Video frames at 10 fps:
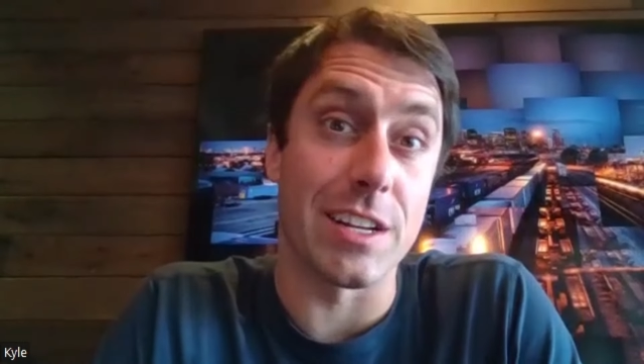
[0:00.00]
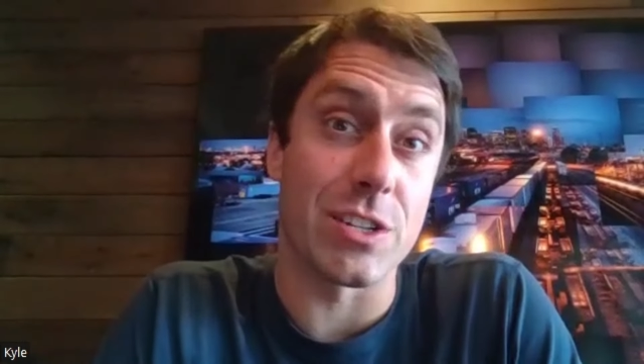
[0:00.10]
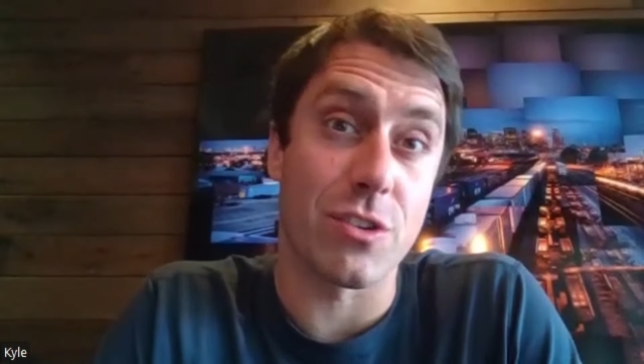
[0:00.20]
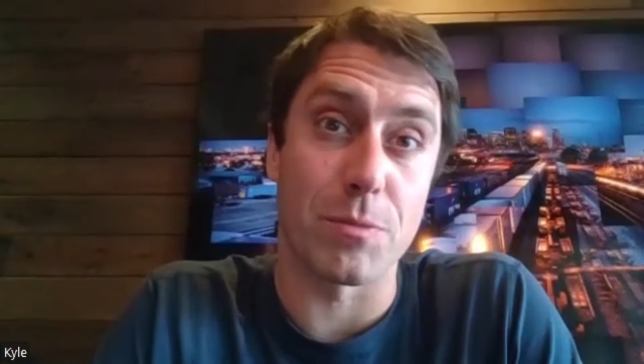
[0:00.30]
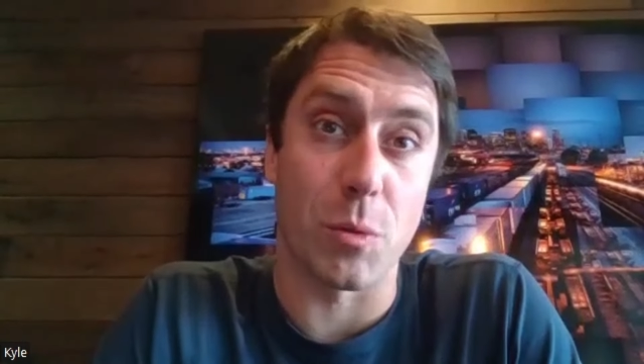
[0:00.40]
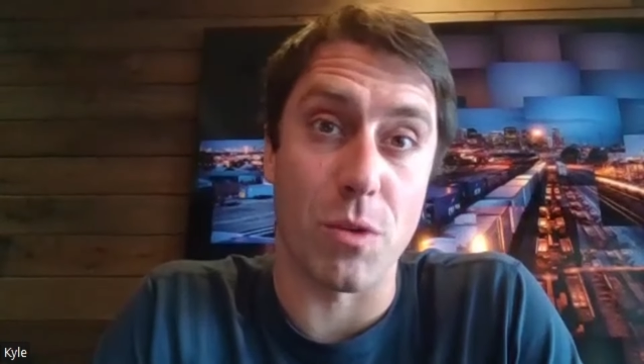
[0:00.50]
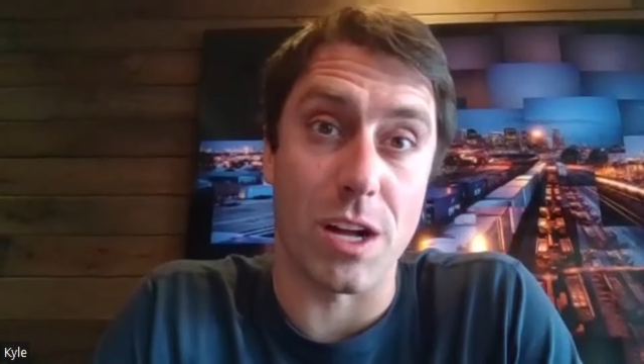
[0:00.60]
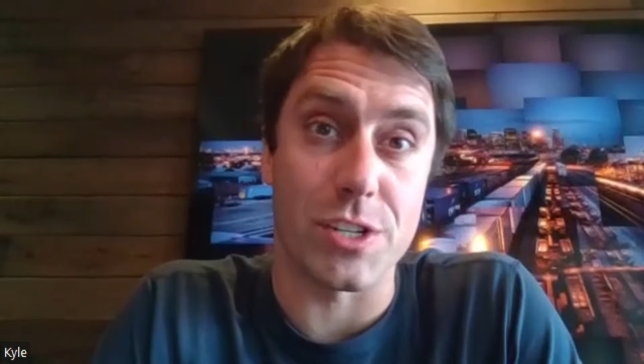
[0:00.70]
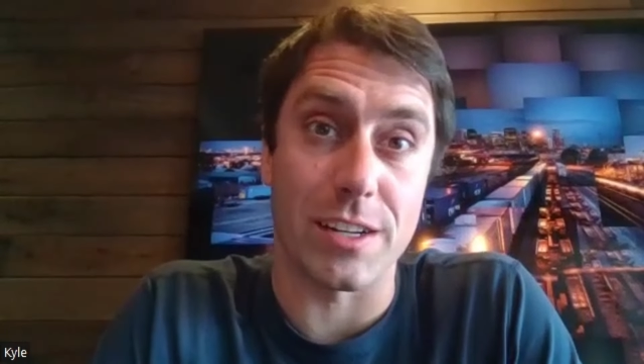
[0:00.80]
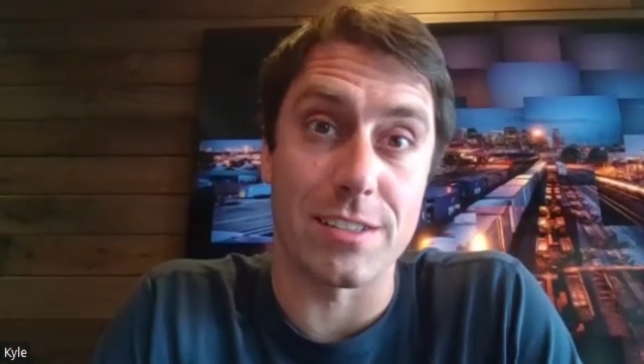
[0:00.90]
each crypto
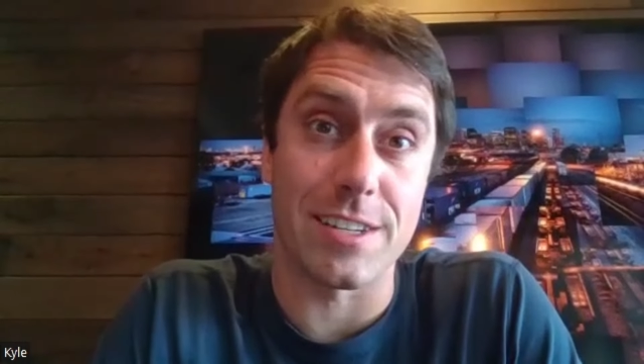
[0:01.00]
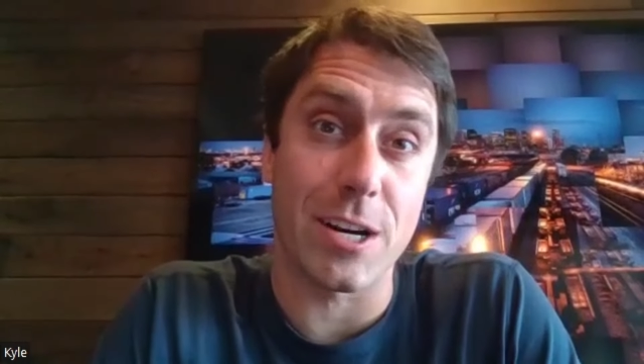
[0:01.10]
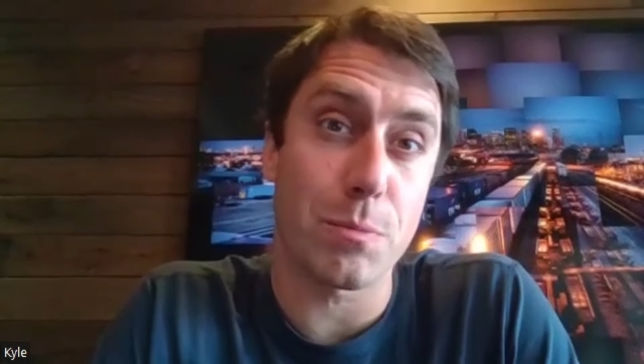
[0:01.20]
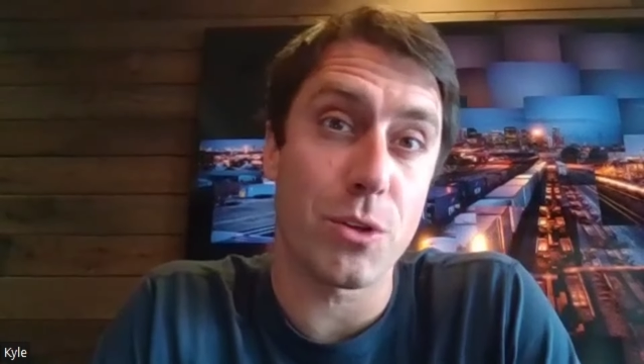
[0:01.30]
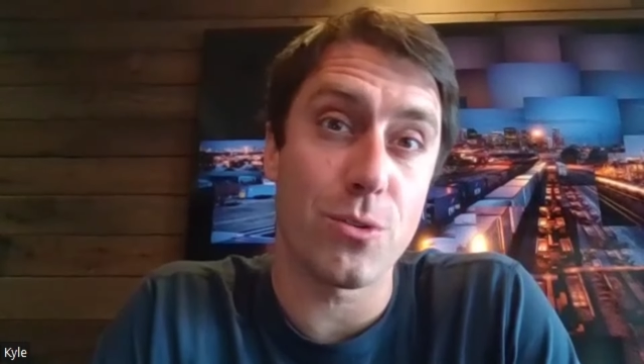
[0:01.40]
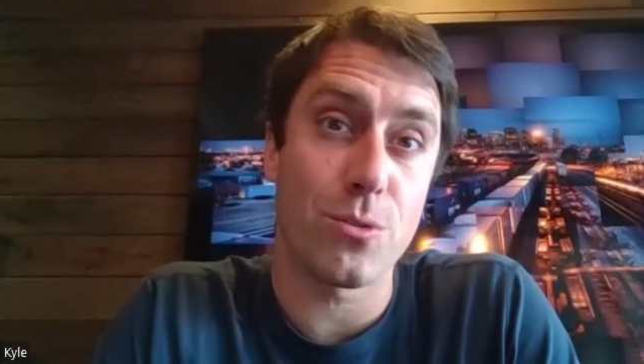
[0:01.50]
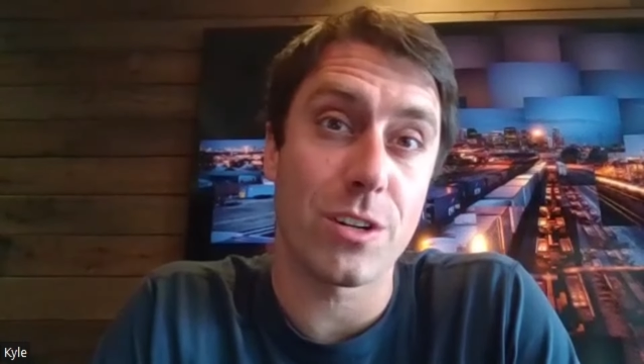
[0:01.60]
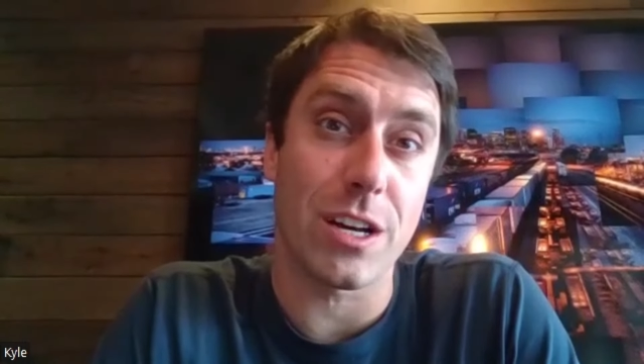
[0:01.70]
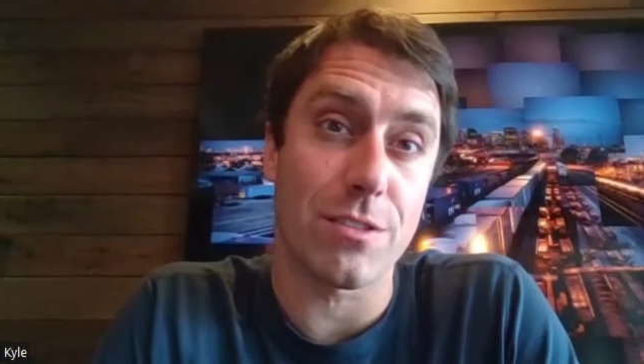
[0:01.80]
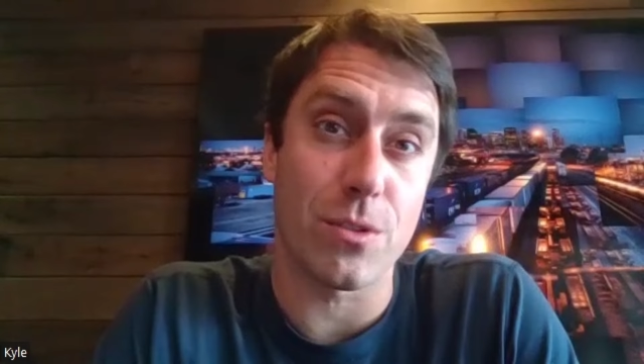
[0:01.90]
project to help you
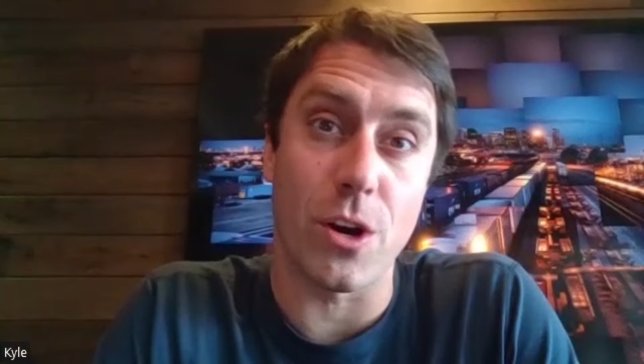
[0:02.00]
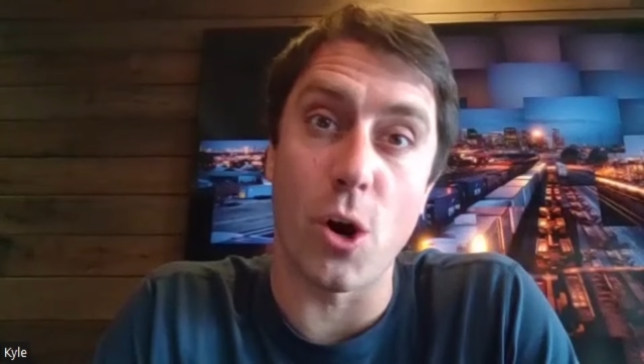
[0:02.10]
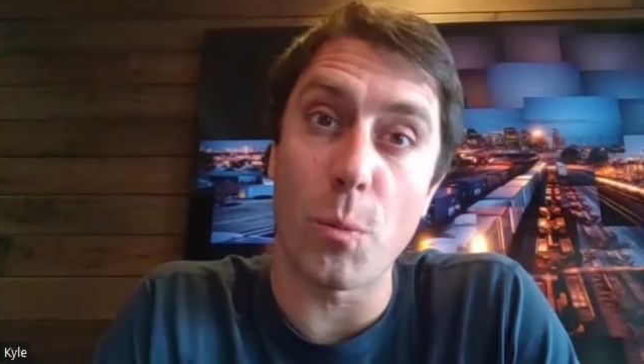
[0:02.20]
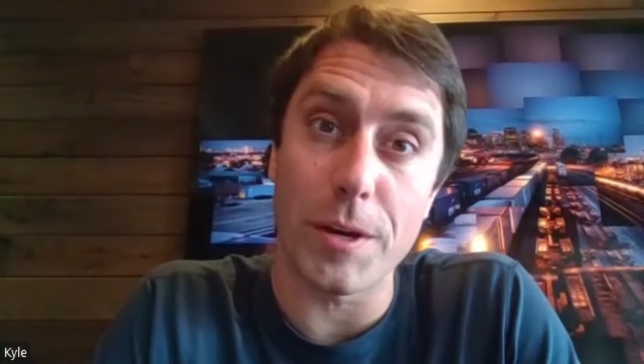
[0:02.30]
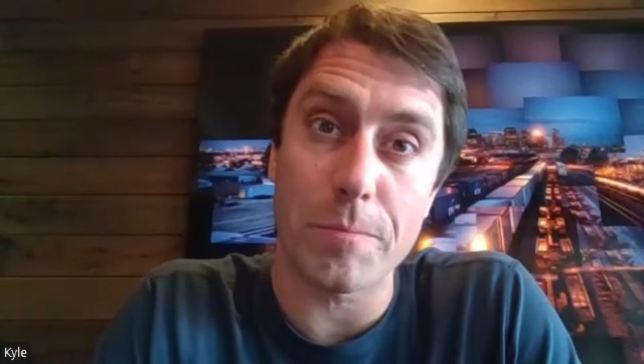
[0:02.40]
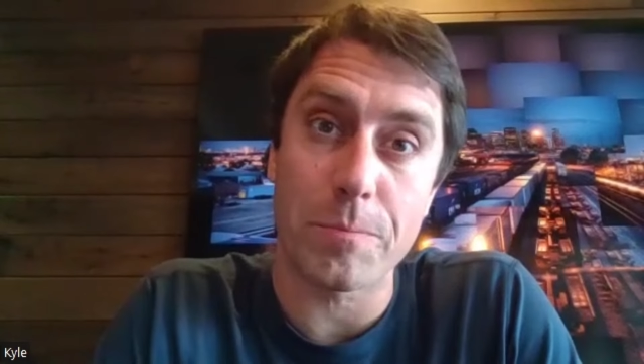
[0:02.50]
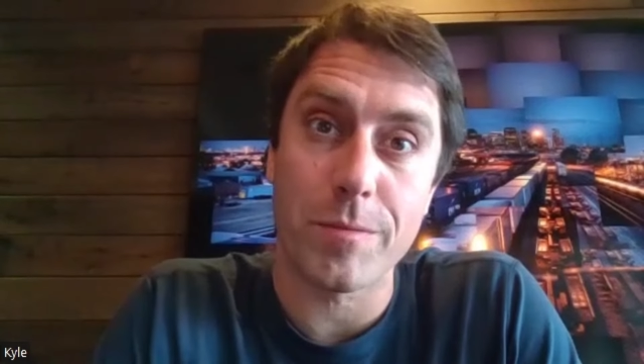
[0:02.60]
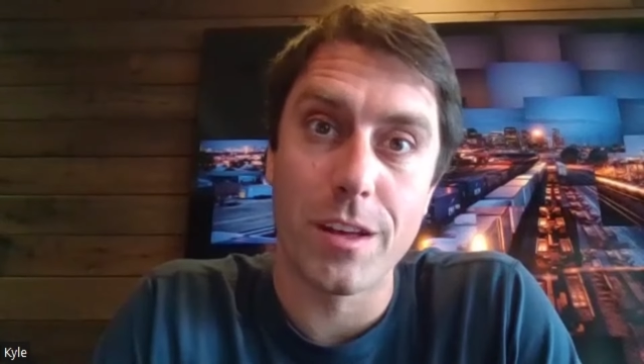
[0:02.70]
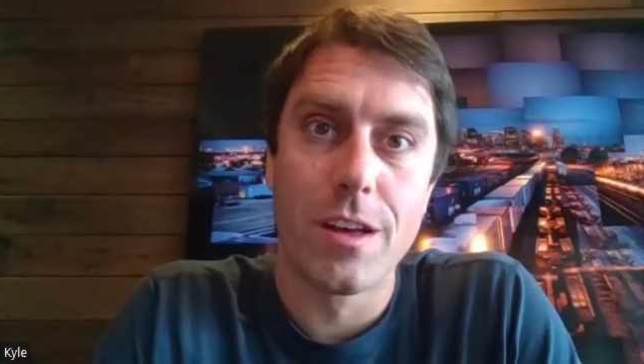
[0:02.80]
cut through the hopium